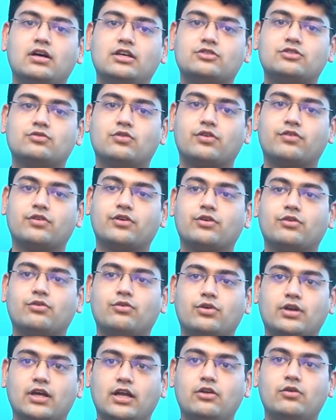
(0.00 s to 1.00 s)
is what we are
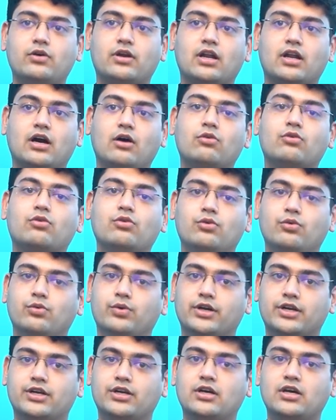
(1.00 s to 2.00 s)
going to tell you and how to
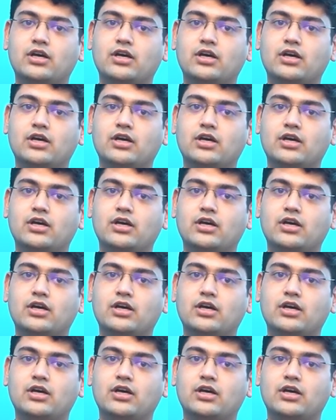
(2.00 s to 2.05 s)
do it.